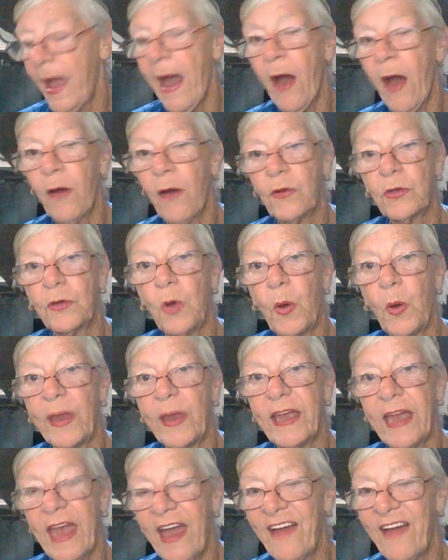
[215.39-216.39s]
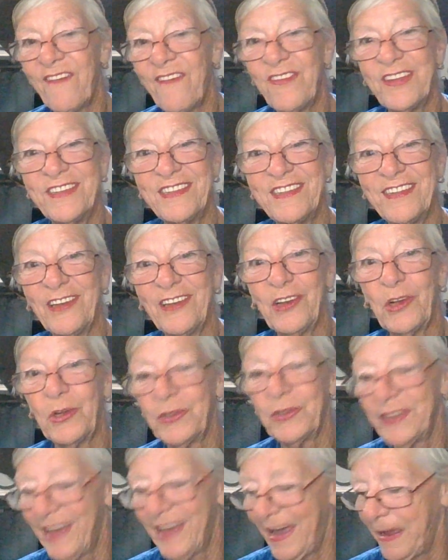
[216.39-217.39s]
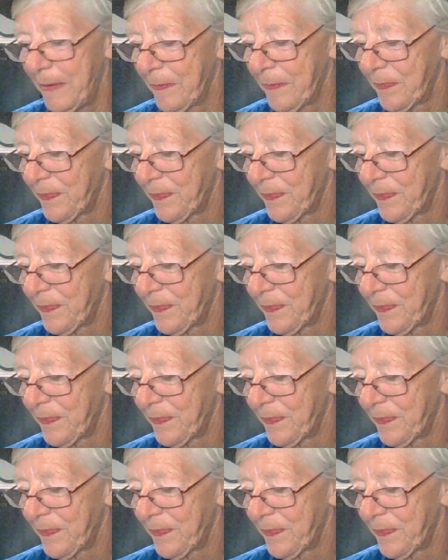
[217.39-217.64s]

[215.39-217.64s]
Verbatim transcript: outgoing every single day.